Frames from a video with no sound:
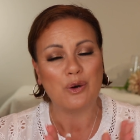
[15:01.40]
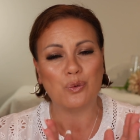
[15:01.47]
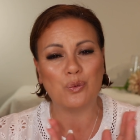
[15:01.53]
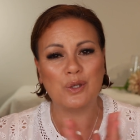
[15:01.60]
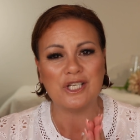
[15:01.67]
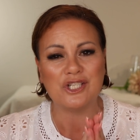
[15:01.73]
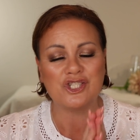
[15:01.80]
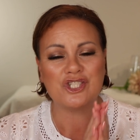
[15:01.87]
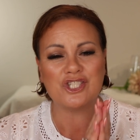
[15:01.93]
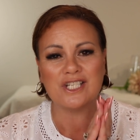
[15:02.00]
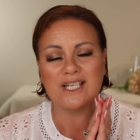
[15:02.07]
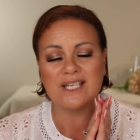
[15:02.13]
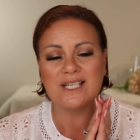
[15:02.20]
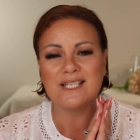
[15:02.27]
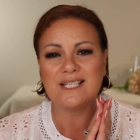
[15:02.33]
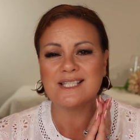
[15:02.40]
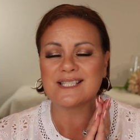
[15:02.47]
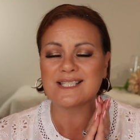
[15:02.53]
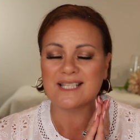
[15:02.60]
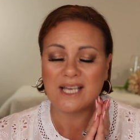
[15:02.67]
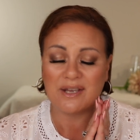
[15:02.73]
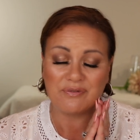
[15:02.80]
which
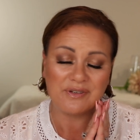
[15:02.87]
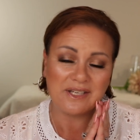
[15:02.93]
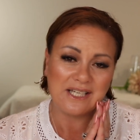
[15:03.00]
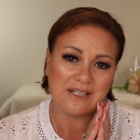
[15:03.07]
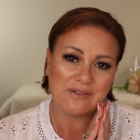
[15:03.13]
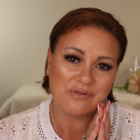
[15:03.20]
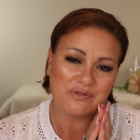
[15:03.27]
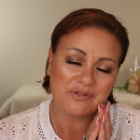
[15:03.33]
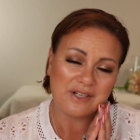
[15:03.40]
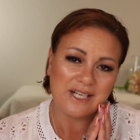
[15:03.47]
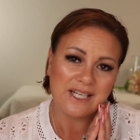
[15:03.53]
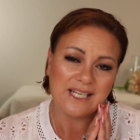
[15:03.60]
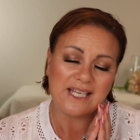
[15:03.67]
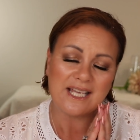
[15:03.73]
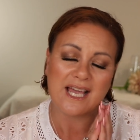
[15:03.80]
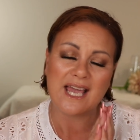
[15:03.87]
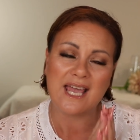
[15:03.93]
is caffeine free,